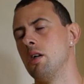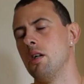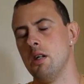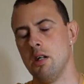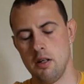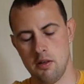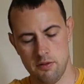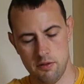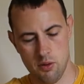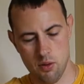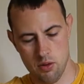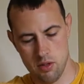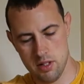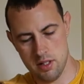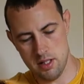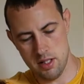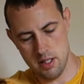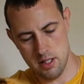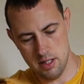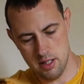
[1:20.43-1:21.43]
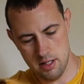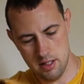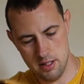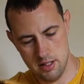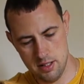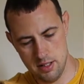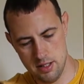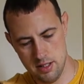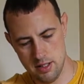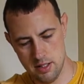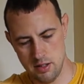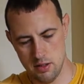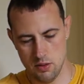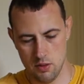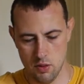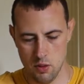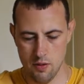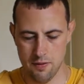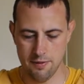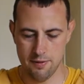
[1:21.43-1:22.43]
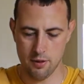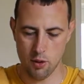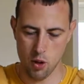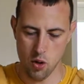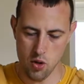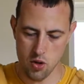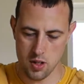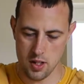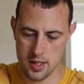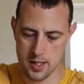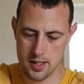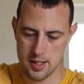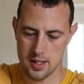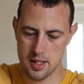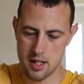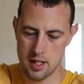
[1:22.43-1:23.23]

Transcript: Of course. Of course.